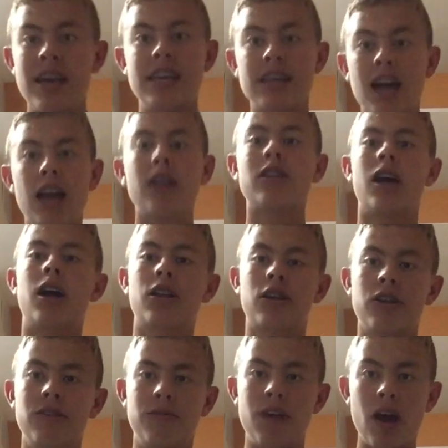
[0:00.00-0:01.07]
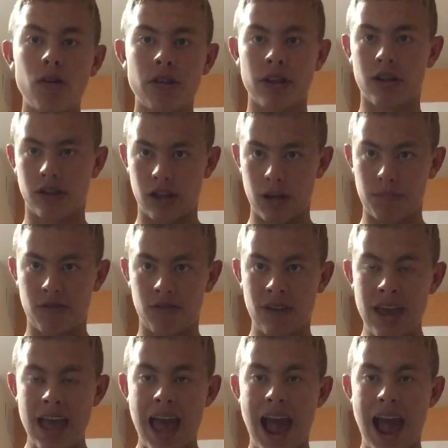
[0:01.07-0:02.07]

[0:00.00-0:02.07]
he got a lot of good Falcon clips.